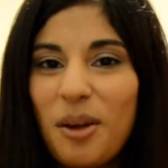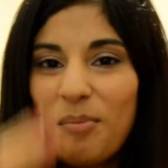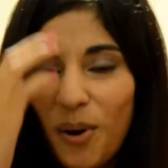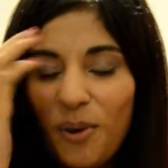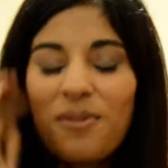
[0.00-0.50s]

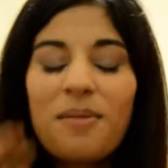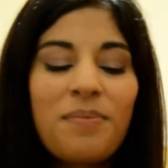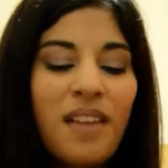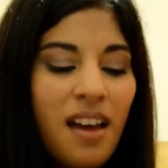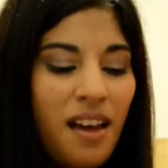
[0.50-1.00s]
both.
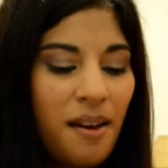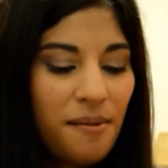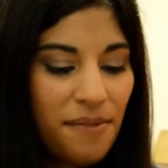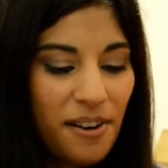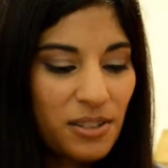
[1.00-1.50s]

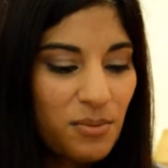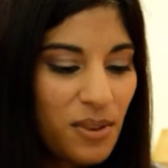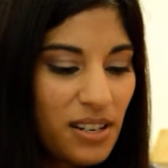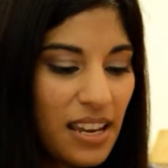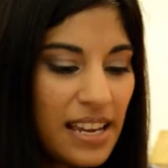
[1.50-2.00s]
first
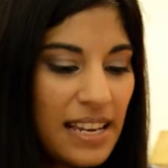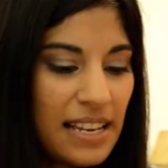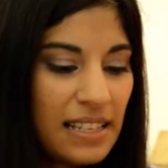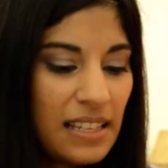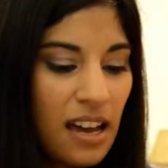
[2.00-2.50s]
one
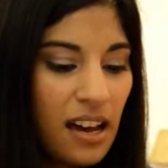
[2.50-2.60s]
is